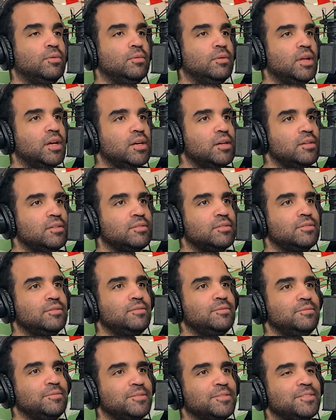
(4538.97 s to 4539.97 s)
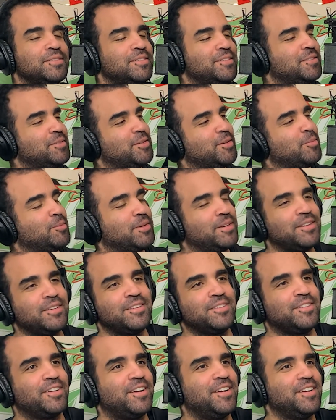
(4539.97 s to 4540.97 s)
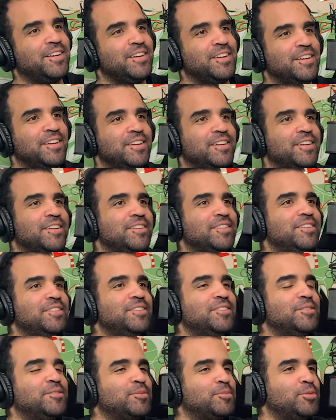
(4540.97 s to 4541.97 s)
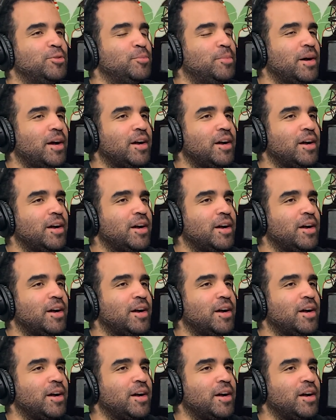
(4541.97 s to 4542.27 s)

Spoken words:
eyes on. Never mind. Sorry. Just Tupac.